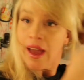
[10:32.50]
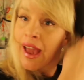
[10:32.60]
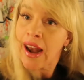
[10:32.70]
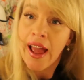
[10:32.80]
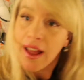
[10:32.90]

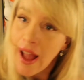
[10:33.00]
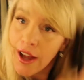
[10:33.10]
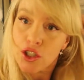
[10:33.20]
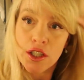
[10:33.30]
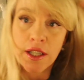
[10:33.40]
and I
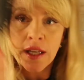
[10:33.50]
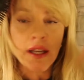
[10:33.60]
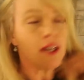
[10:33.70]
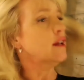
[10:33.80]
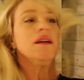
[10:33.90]
actually
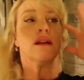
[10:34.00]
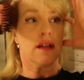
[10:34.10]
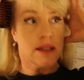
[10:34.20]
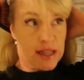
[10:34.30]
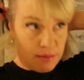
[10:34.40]

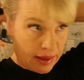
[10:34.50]
did